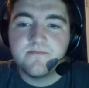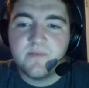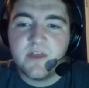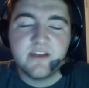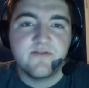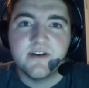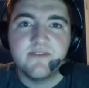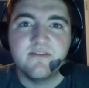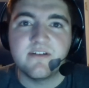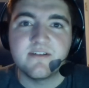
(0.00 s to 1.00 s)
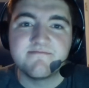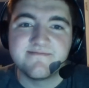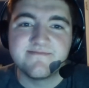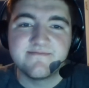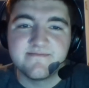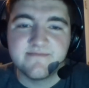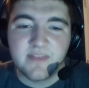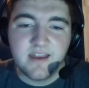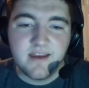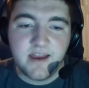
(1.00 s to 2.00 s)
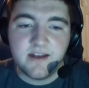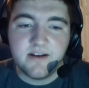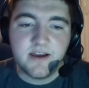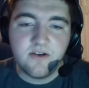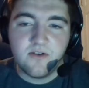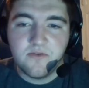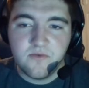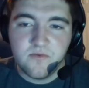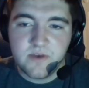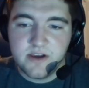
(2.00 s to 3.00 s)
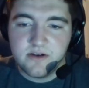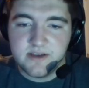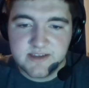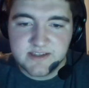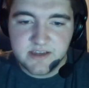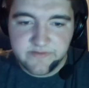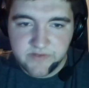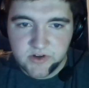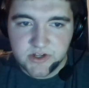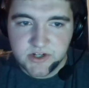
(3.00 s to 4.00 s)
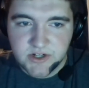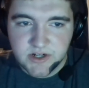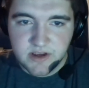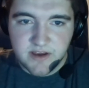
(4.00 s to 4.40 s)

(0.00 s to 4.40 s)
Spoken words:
Thanks for everything. And now here is the footage